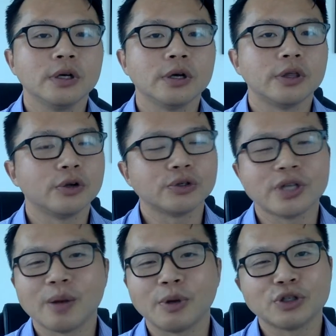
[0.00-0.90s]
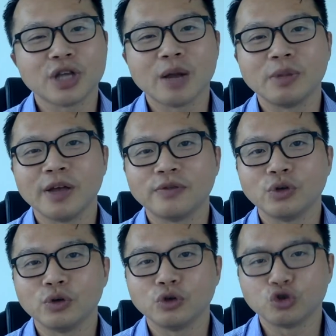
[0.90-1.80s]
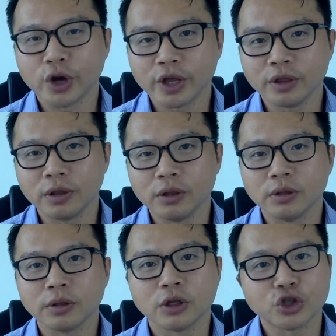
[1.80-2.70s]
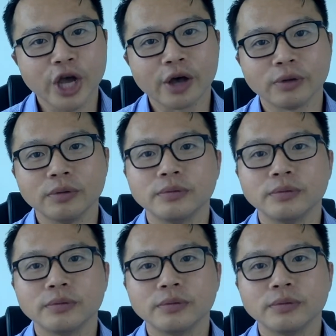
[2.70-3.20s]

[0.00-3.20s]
there's not much time left to train the child.